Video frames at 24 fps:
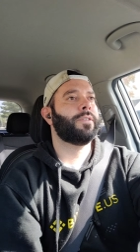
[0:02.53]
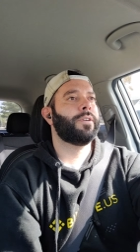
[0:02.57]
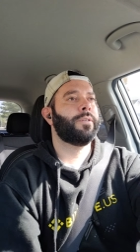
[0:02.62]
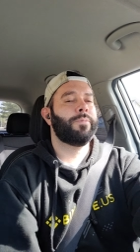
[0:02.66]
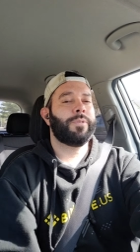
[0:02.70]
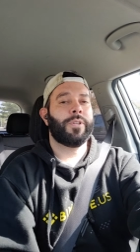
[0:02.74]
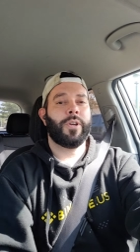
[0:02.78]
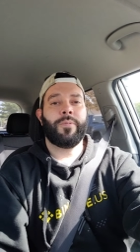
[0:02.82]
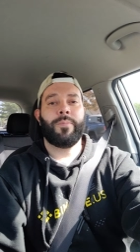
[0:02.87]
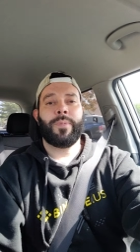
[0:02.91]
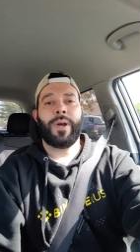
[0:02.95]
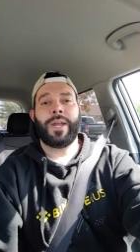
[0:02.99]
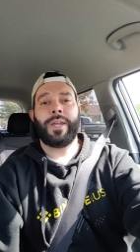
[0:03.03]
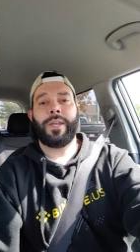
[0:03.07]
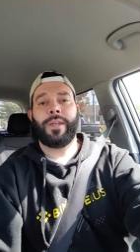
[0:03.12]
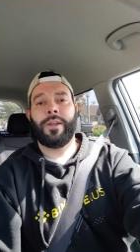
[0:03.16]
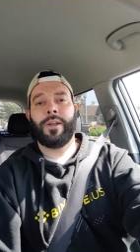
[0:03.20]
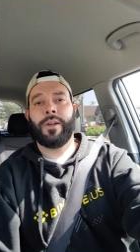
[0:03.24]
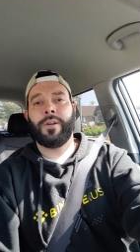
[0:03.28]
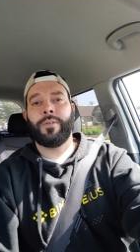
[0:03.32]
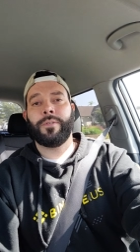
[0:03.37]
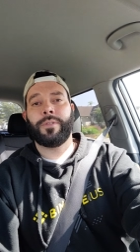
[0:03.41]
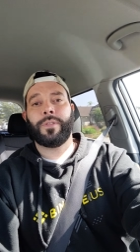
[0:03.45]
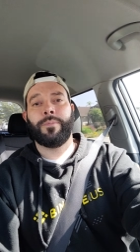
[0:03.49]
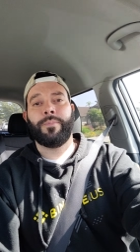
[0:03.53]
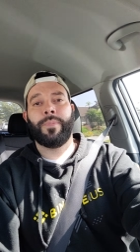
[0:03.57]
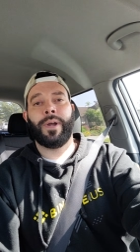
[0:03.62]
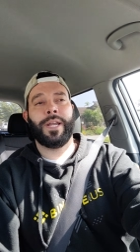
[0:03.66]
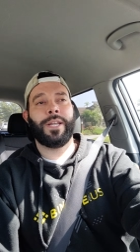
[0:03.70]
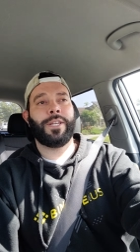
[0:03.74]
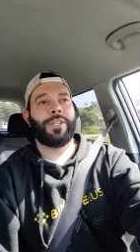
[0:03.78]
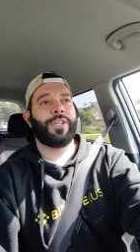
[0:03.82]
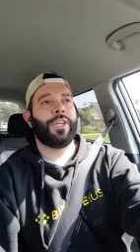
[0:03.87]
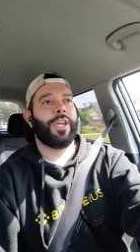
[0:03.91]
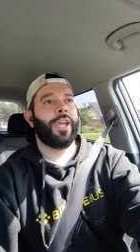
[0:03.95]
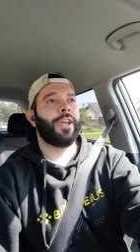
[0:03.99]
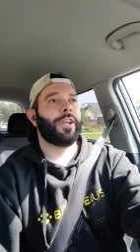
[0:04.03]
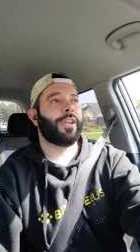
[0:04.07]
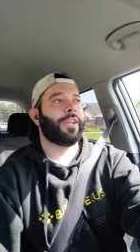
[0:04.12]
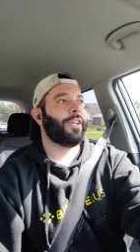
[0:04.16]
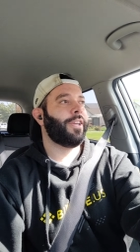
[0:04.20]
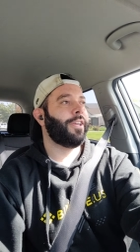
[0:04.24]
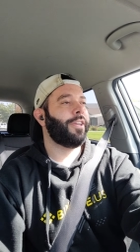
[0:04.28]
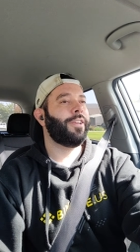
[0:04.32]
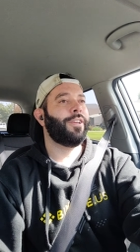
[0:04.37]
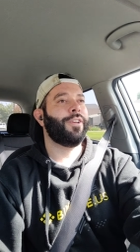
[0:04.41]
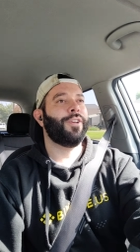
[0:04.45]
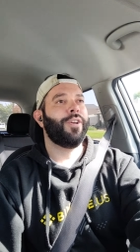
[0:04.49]
Crypto Mike here with the mic Check.
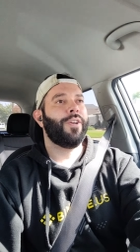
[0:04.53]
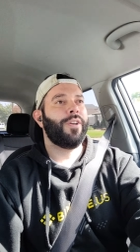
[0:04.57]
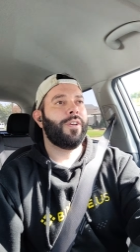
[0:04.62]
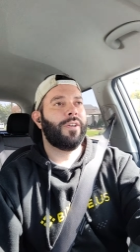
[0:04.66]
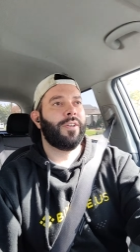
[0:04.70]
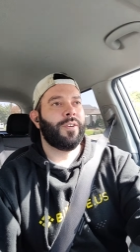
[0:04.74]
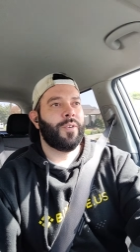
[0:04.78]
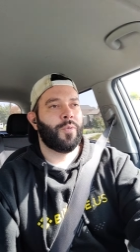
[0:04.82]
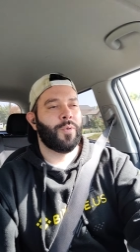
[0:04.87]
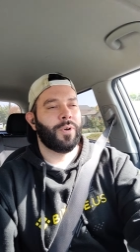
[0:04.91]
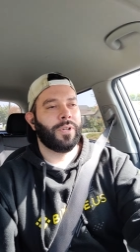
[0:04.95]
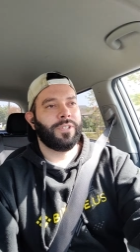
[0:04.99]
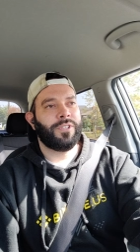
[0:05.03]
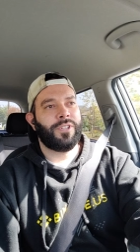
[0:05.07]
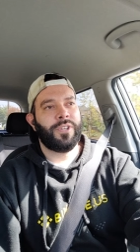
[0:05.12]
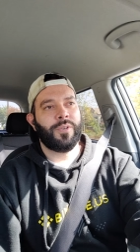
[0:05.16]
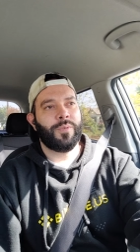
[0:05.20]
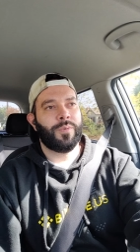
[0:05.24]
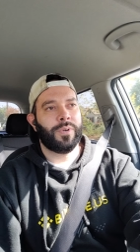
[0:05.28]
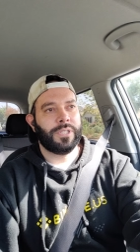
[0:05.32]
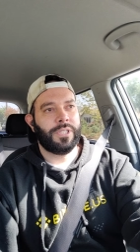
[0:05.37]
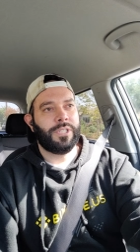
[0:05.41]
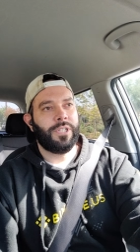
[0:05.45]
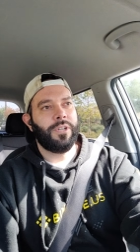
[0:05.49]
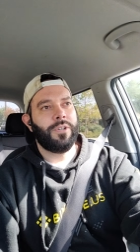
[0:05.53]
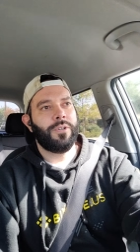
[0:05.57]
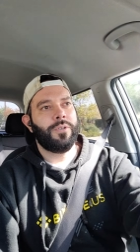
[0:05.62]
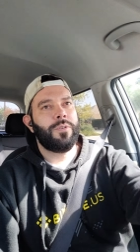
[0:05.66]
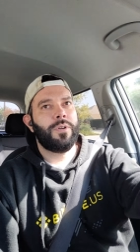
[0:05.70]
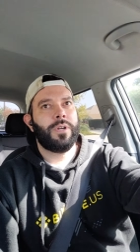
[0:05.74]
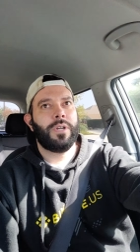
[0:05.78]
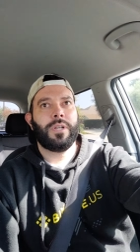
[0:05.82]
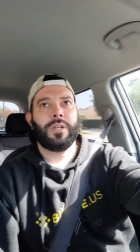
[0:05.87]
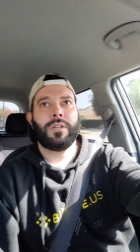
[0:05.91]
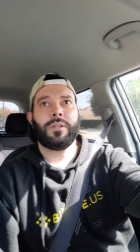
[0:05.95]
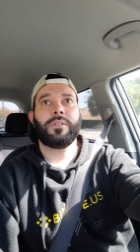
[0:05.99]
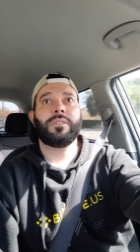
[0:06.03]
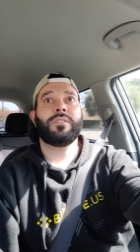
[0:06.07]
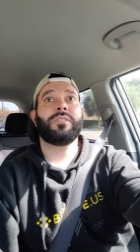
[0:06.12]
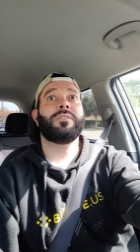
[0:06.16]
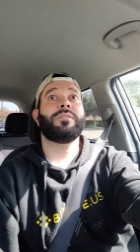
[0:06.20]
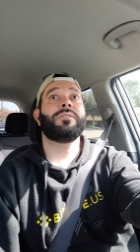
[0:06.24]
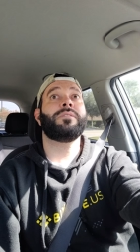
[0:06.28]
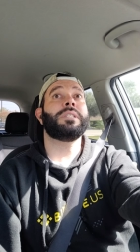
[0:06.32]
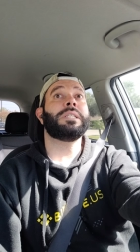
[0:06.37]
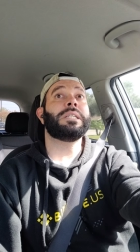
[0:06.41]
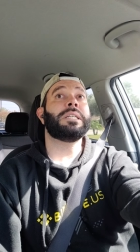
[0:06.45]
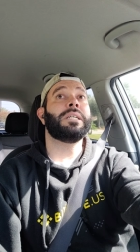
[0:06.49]
1212.
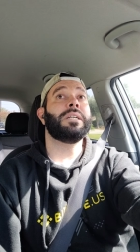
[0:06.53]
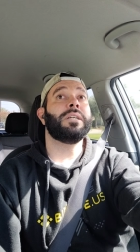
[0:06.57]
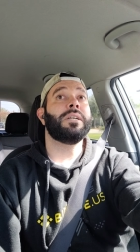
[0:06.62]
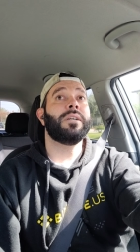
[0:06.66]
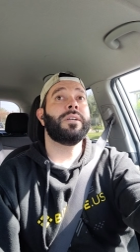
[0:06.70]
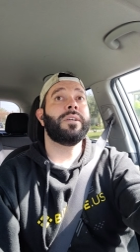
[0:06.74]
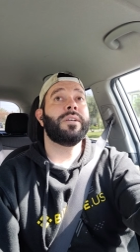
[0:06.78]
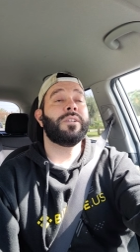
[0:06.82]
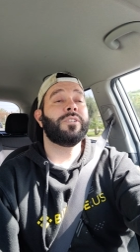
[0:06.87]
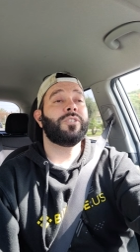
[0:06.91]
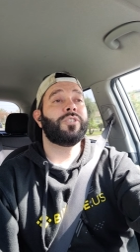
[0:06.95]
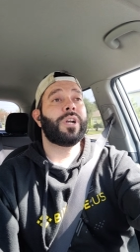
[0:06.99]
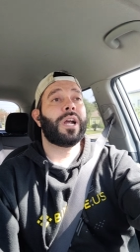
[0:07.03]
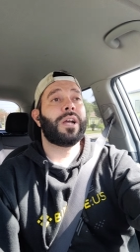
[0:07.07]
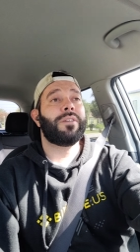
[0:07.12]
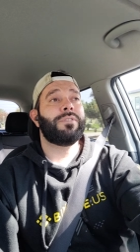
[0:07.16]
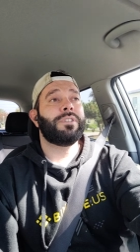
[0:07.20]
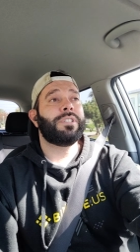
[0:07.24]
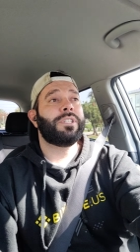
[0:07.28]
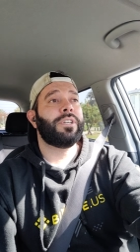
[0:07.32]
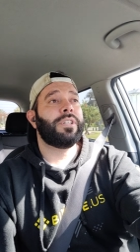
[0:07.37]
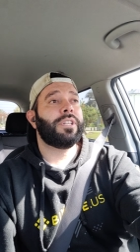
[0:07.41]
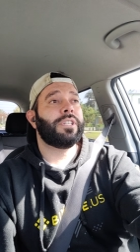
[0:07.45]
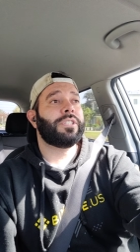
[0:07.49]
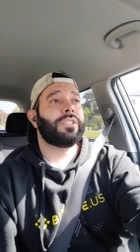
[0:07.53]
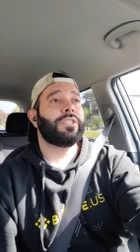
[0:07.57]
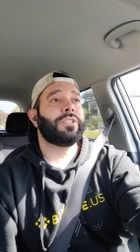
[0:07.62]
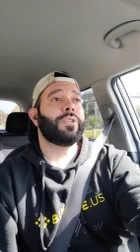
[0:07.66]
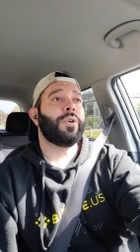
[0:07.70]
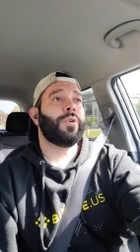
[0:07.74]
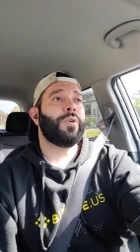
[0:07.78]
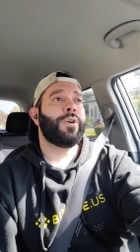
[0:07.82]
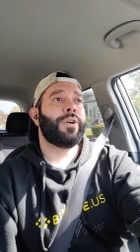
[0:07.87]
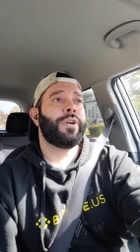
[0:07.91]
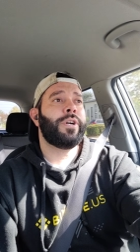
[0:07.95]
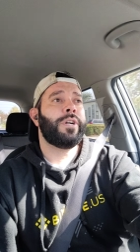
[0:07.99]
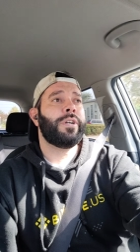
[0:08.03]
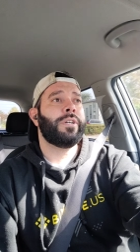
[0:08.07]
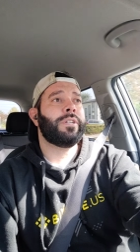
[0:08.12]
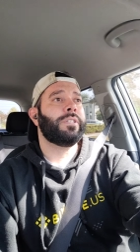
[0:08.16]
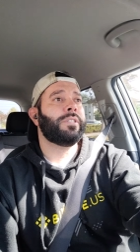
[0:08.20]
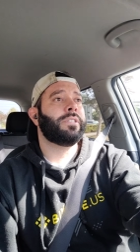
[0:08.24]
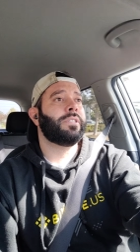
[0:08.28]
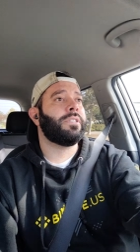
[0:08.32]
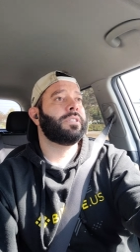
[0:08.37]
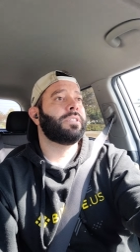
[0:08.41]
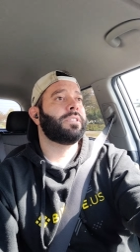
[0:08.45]
Driving to the store.